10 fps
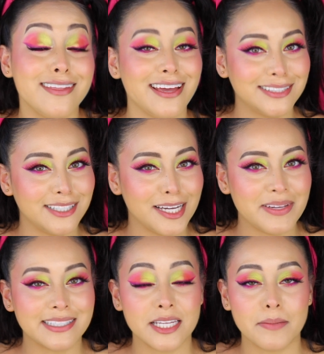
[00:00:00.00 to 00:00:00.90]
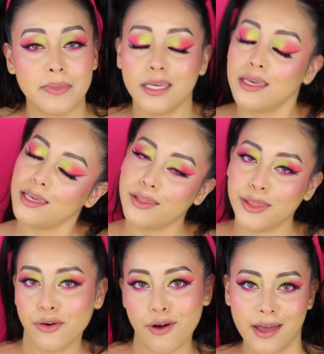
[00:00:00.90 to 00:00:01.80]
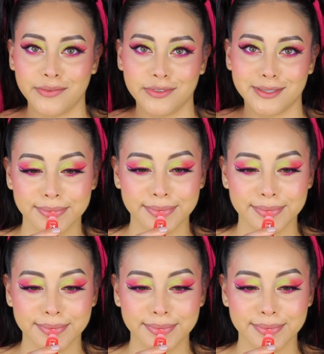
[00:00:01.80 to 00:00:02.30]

Next up, it's gonna be Ethan Craft.